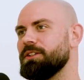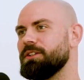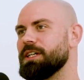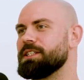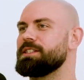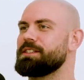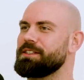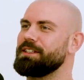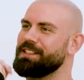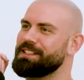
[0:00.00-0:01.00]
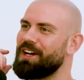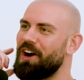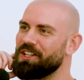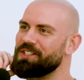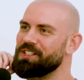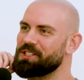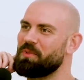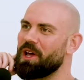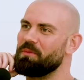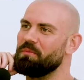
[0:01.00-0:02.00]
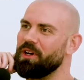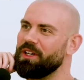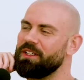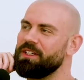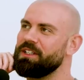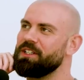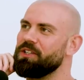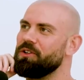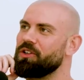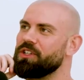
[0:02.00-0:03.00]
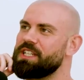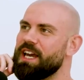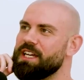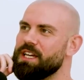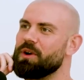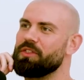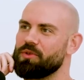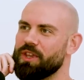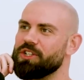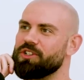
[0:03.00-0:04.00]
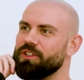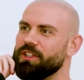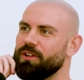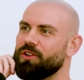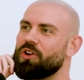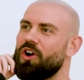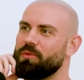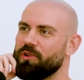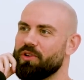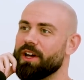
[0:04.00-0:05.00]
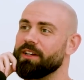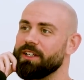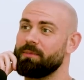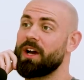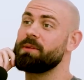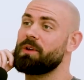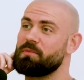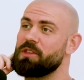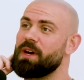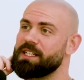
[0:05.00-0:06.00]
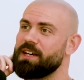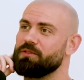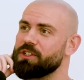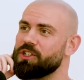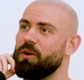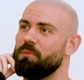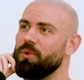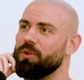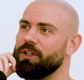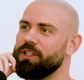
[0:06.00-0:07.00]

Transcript: That's, it's hard to explain, but you look at Tate, he went through that journey. You look at Conor McGregor, he might, he might be the best ever example.